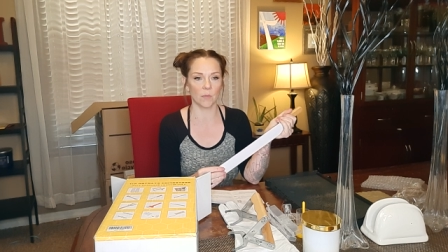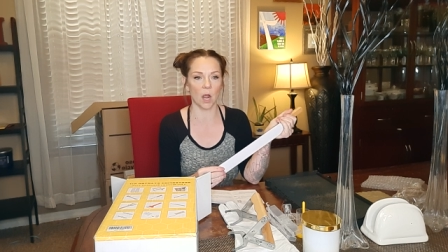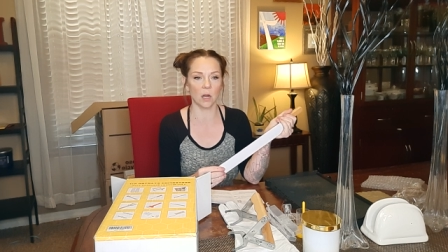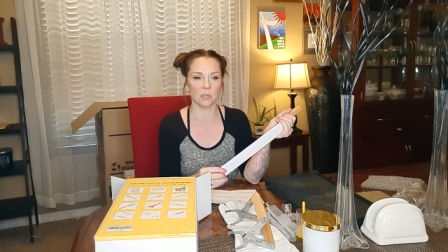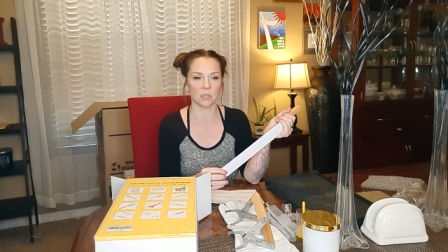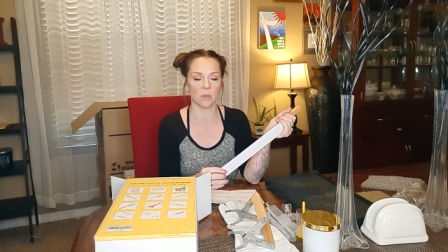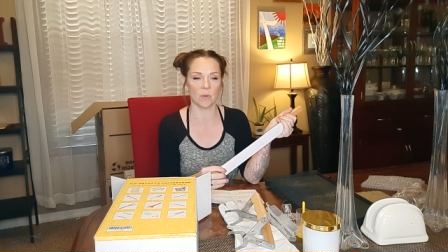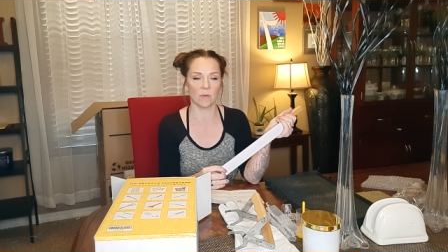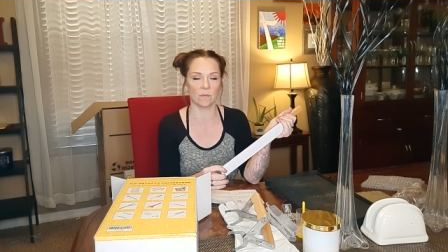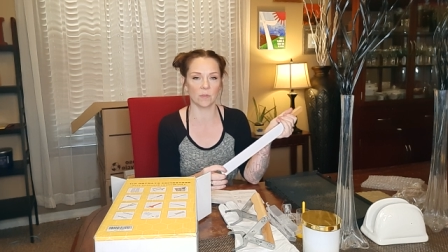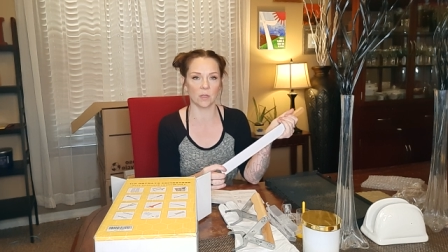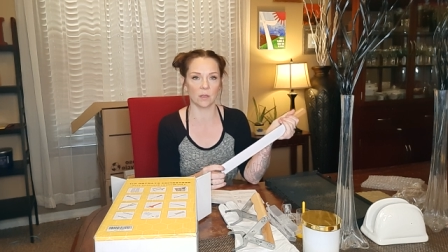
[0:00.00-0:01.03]
hurt some
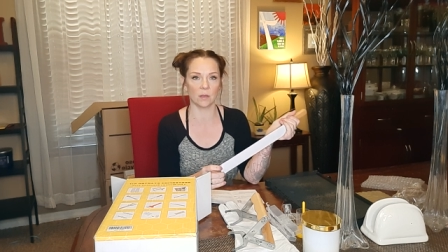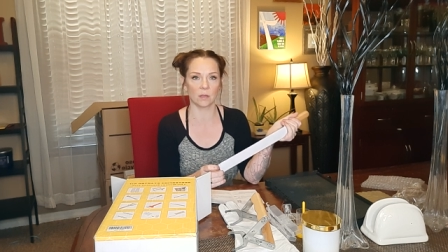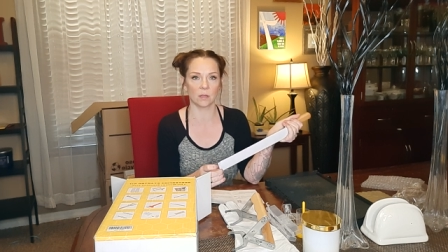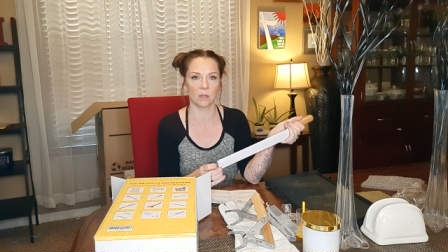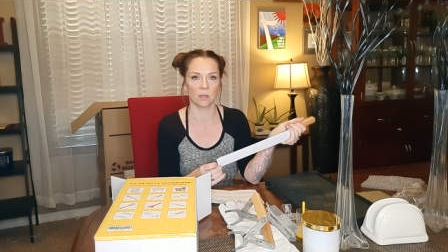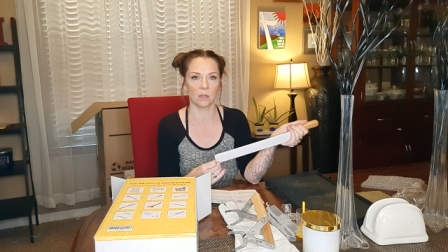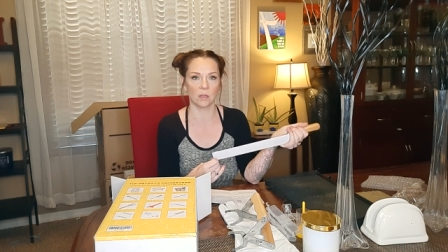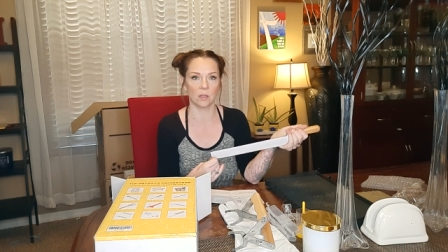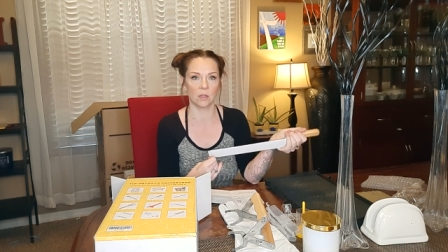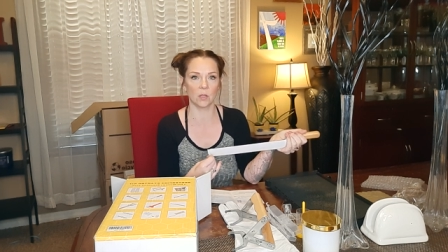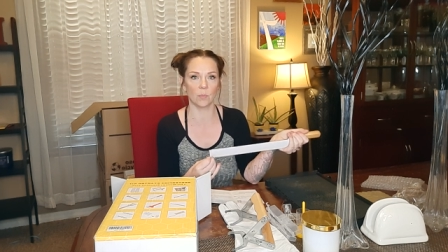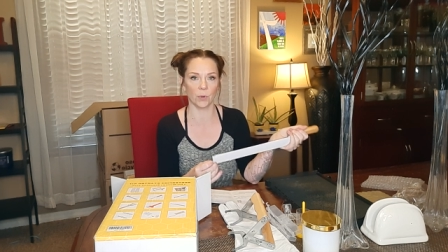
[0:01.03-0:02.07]
of the
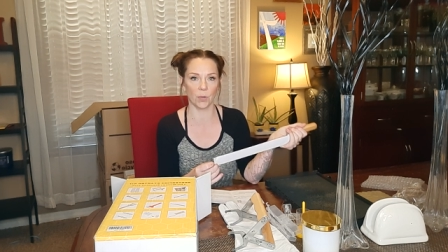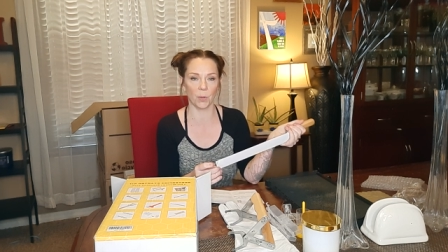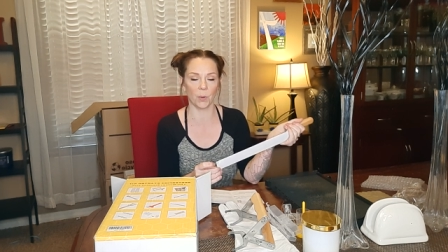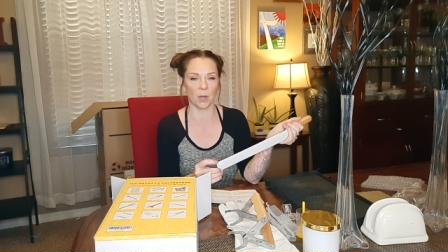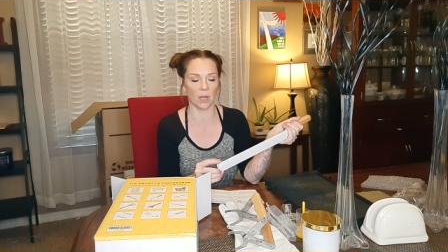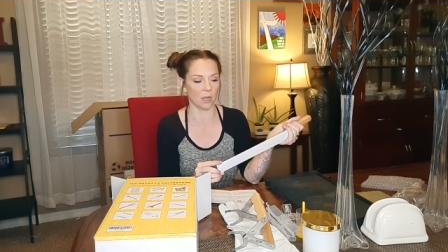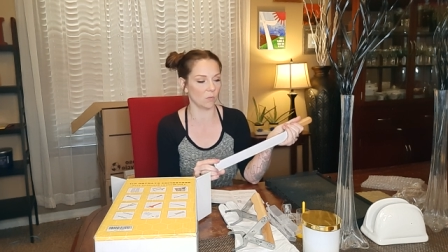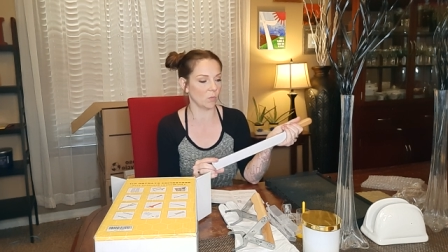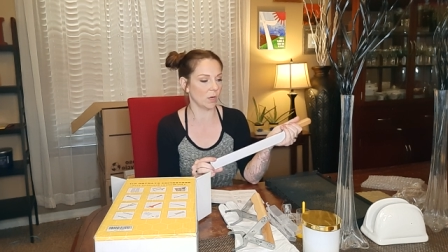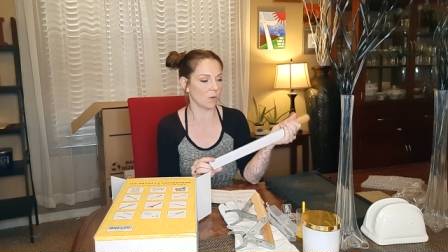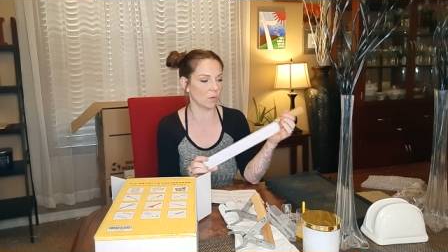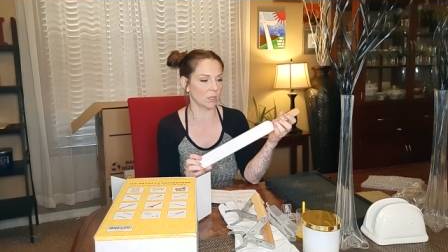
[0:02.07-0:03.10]
the brood and
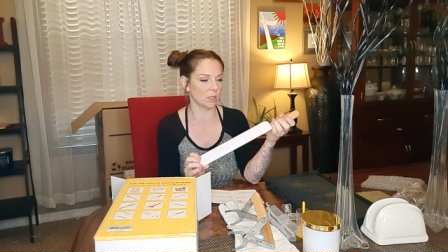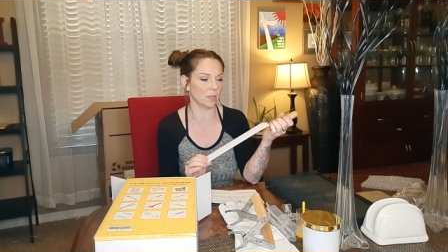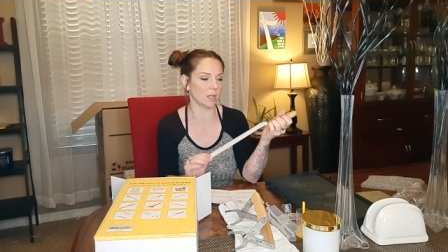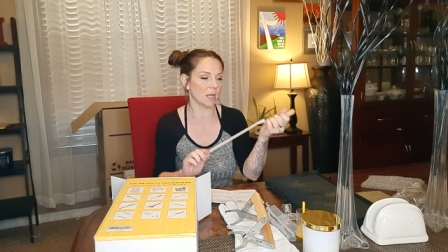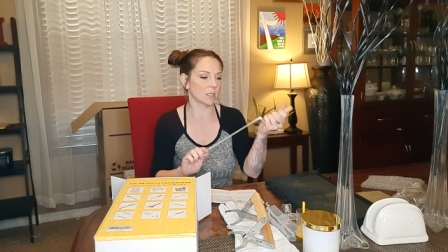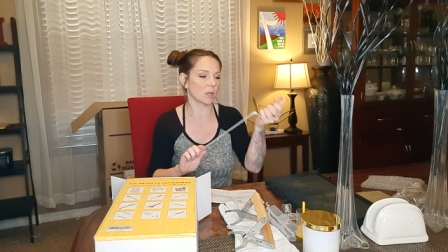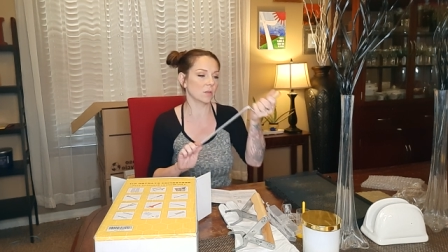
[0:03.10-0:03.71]
we don't want to do that.